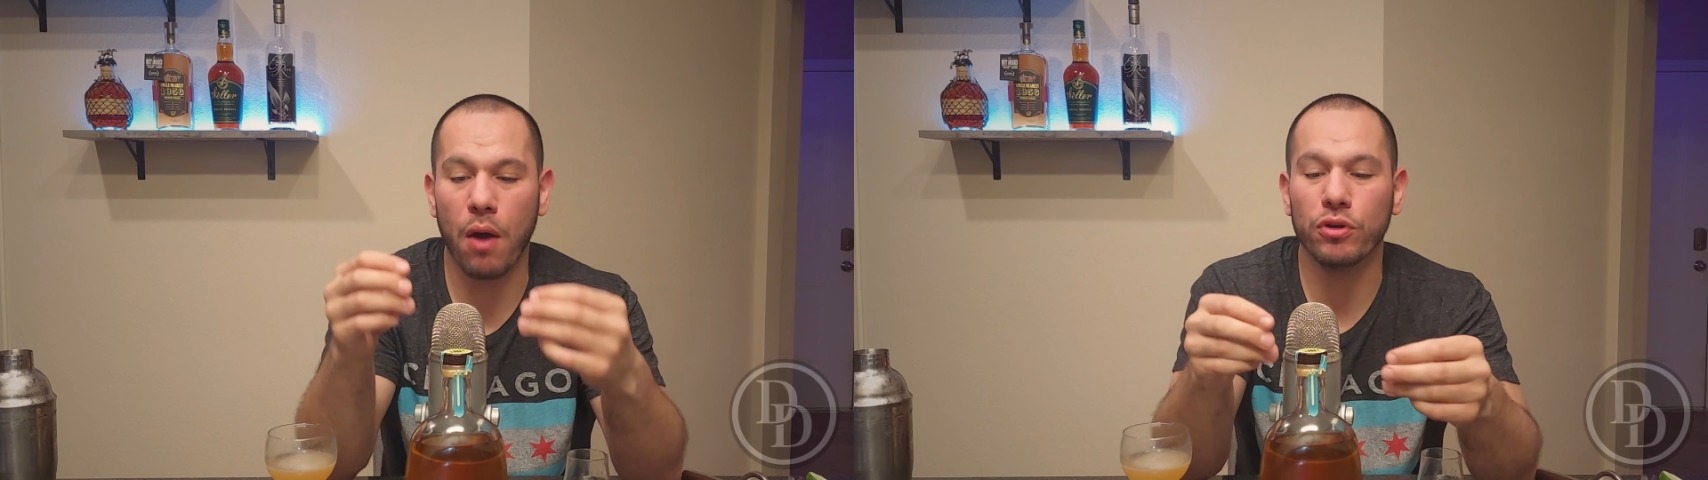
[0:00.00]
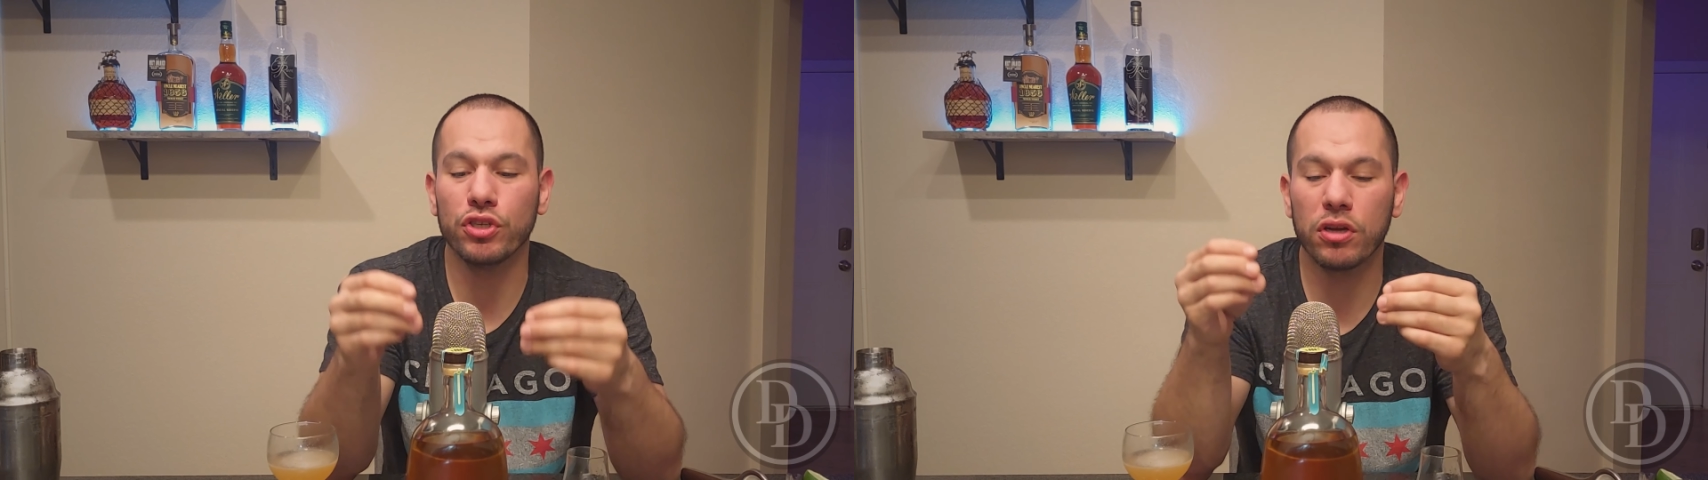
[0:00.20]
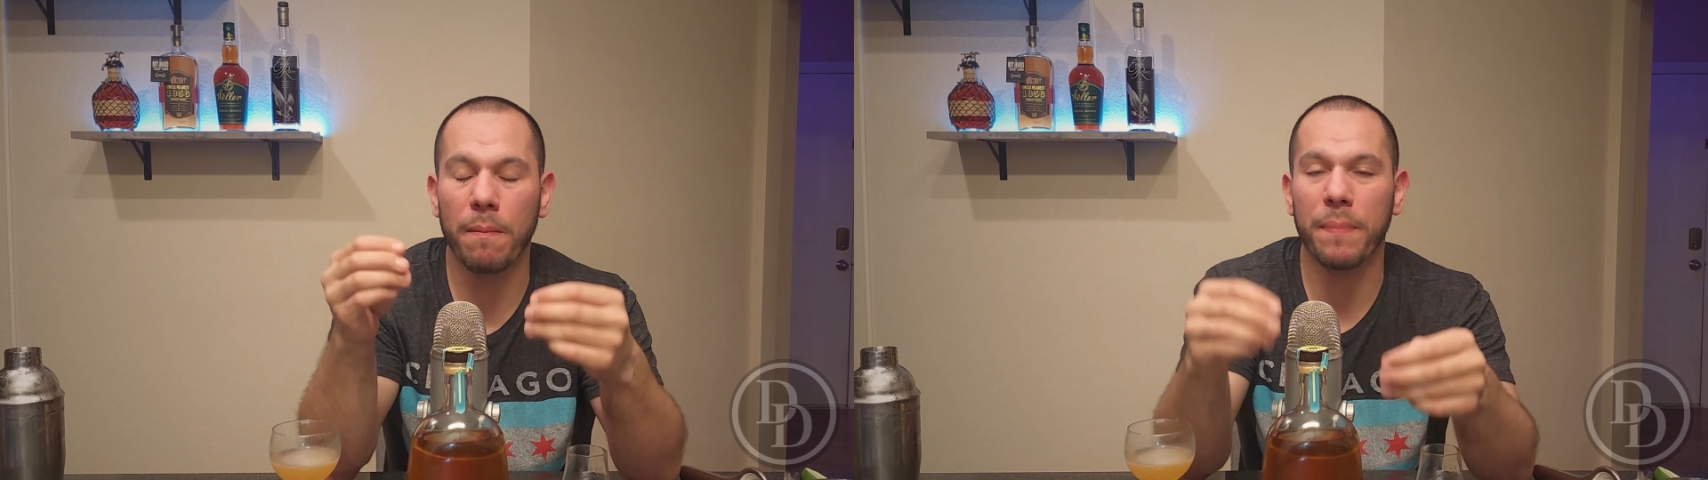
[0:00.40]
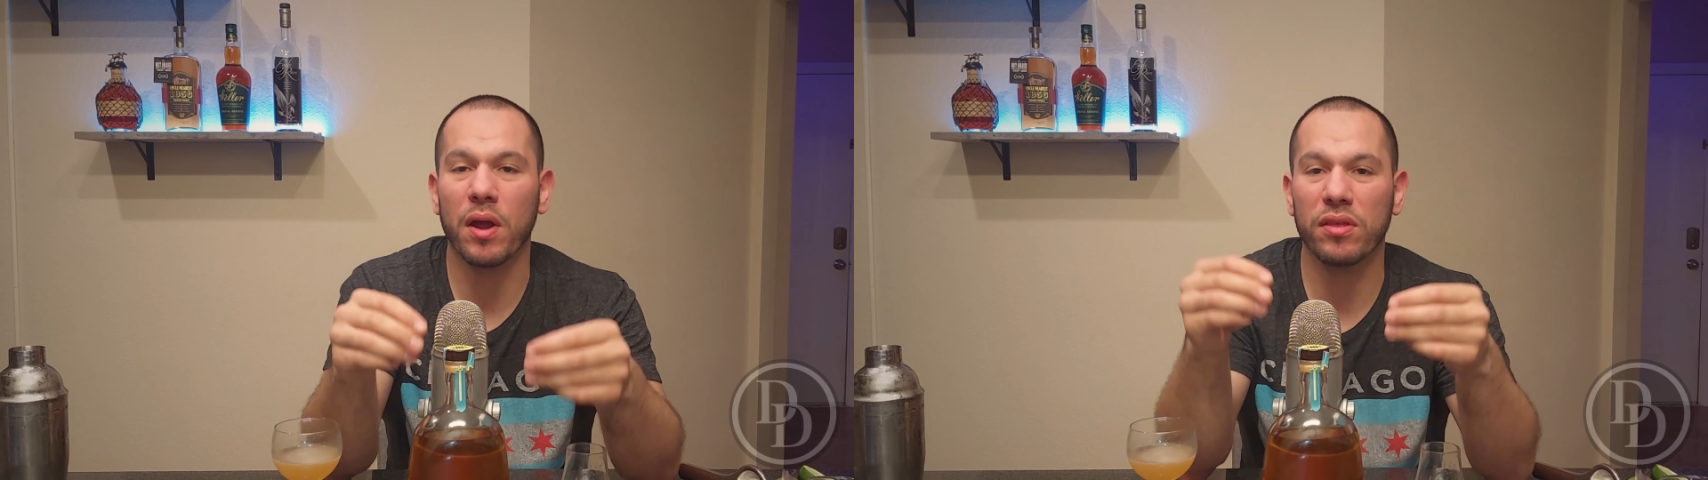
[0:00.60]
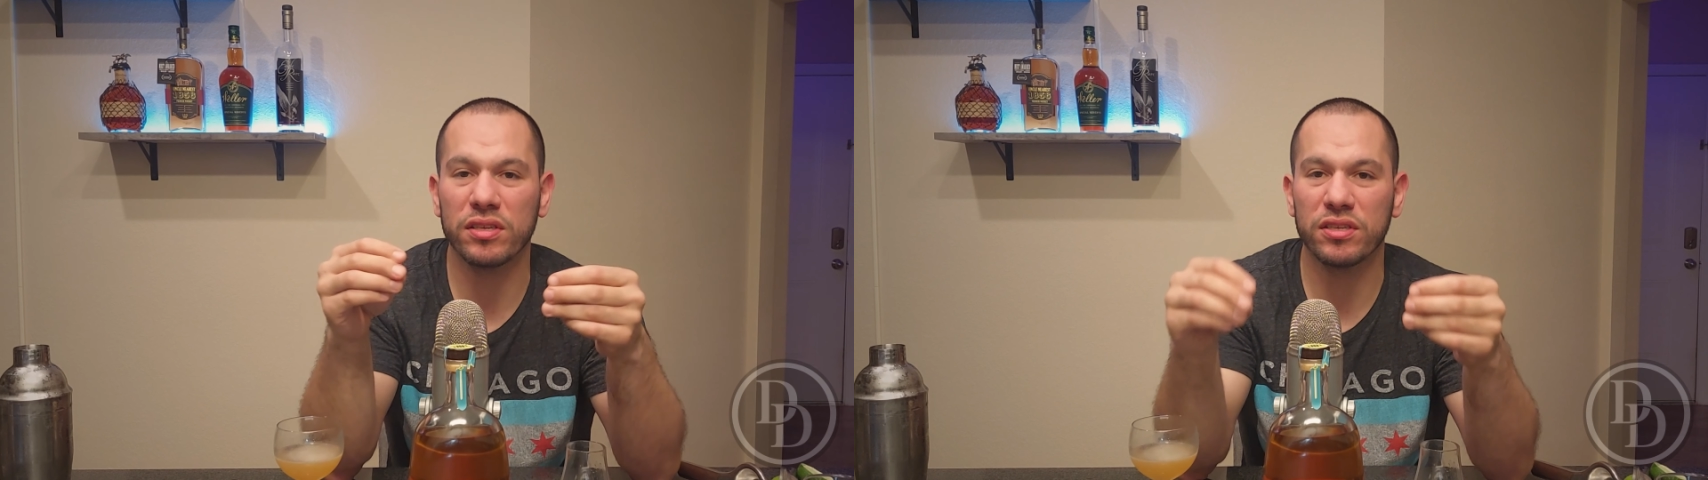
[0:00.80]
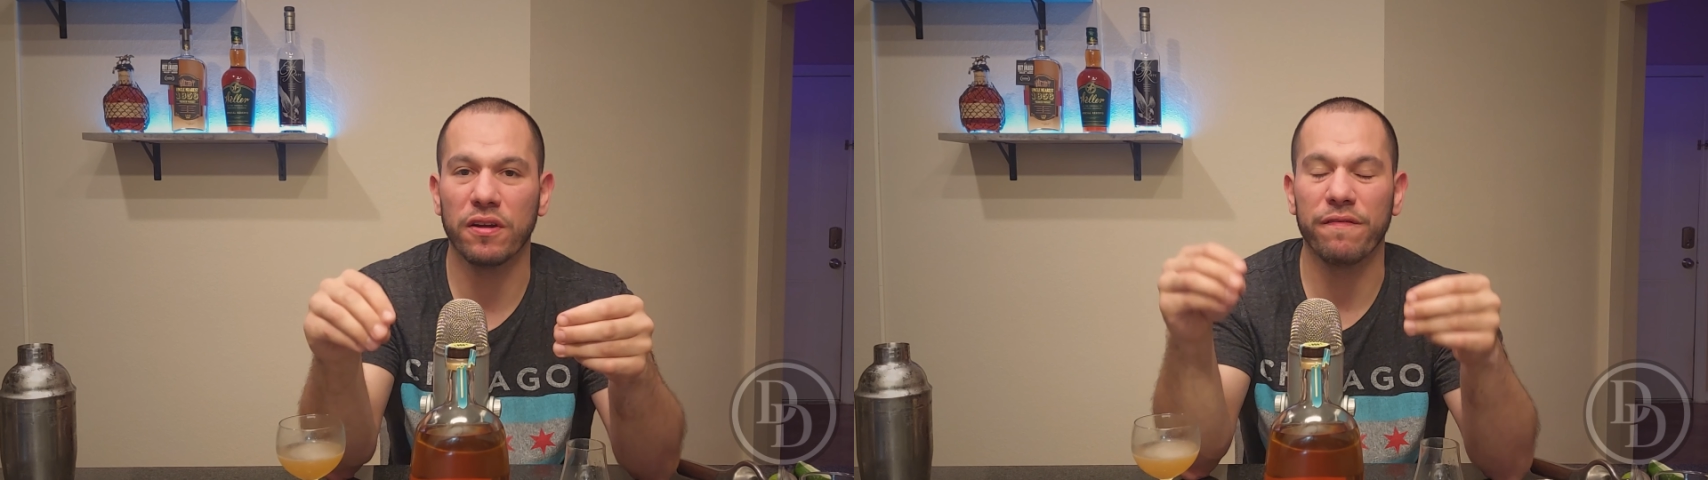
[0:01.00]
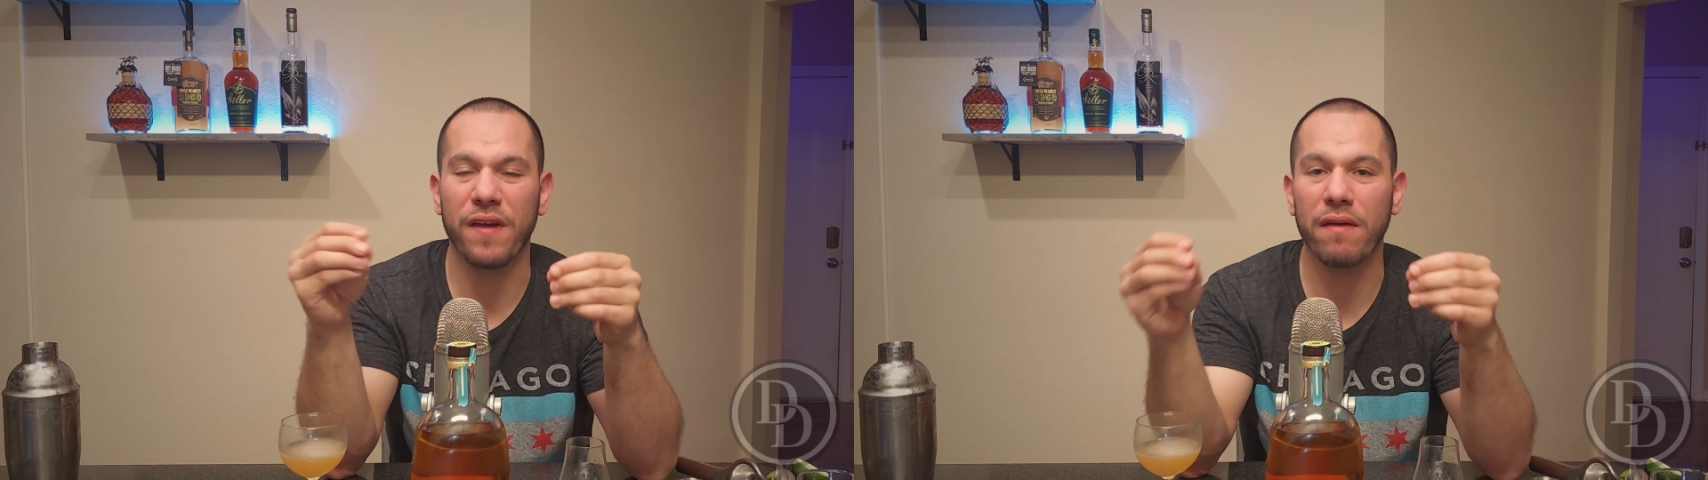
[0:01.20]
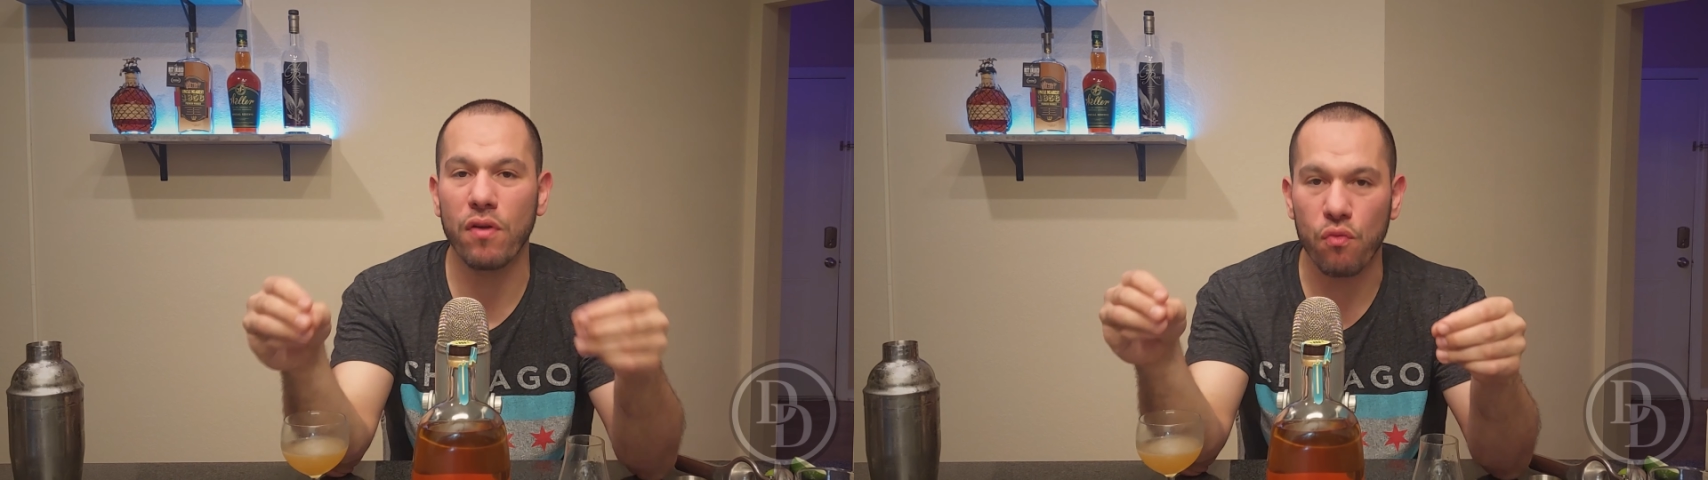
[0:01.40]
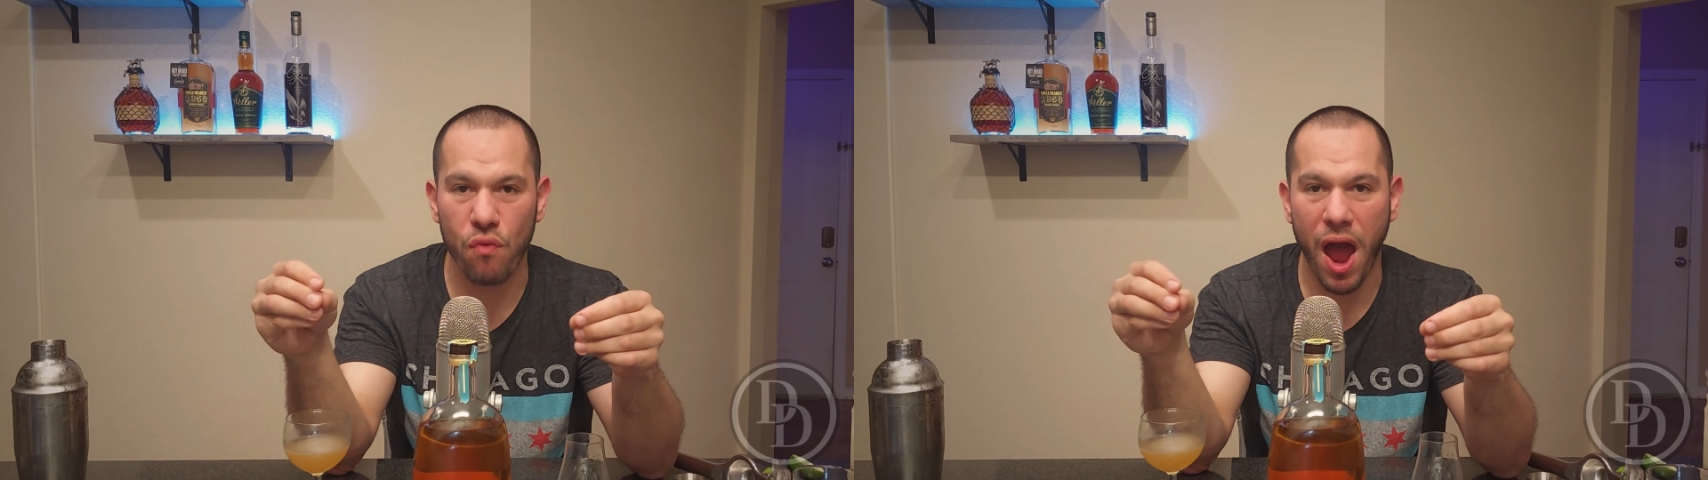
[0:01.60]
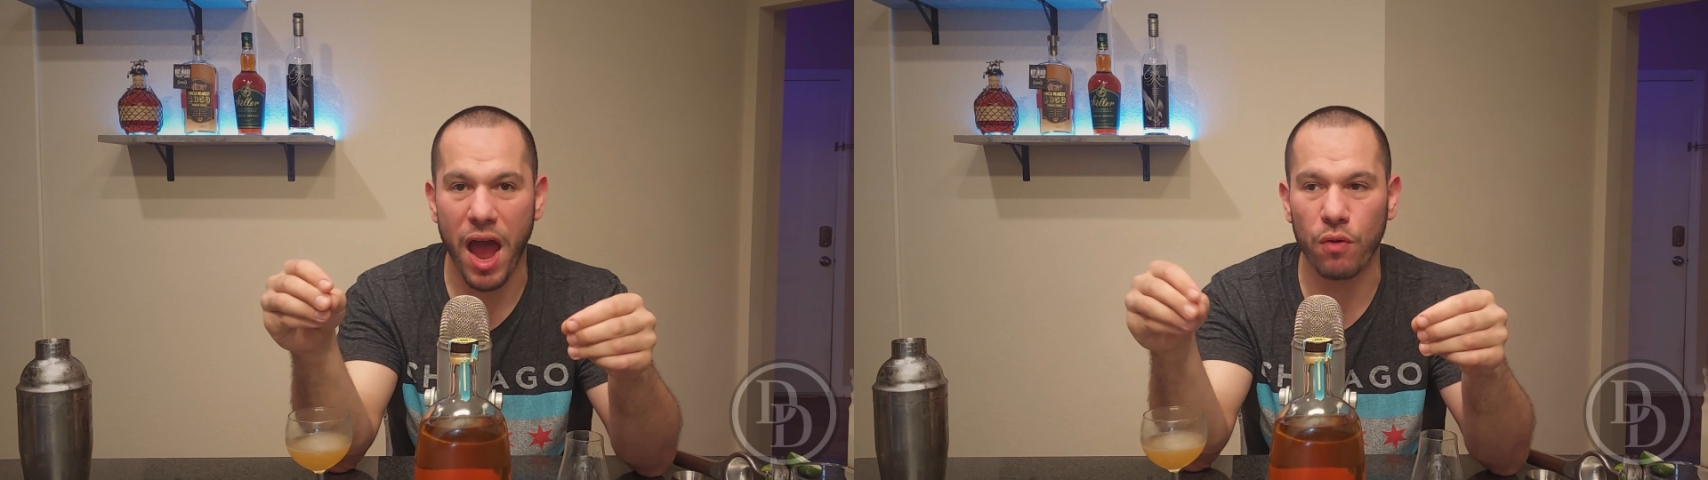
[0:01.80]
How would you compare this to your favorite
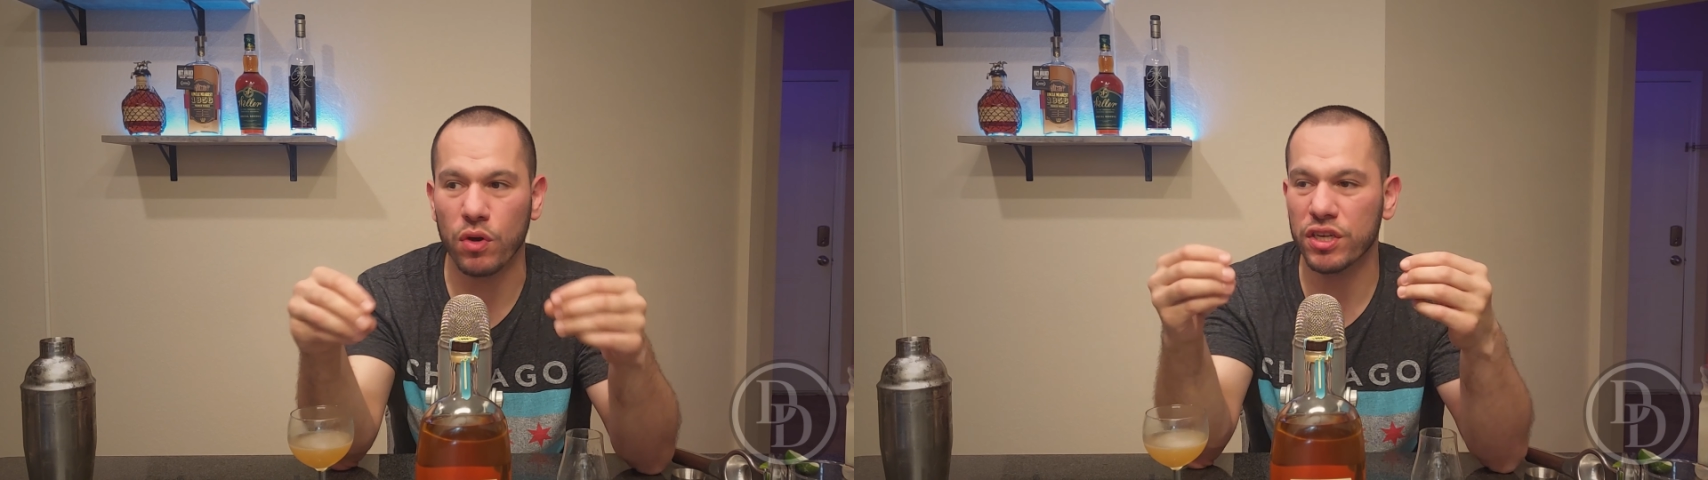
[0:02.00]
rye?